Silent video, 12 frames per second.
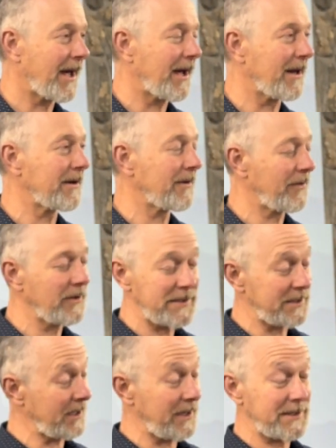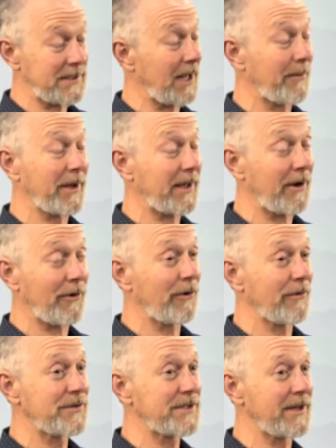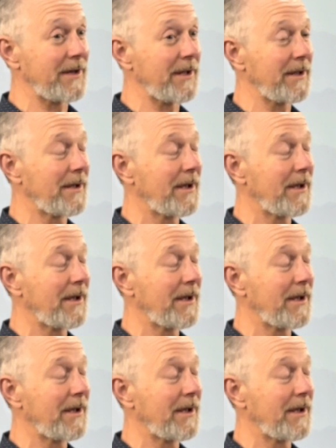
and this is an Islamic area of Sydney,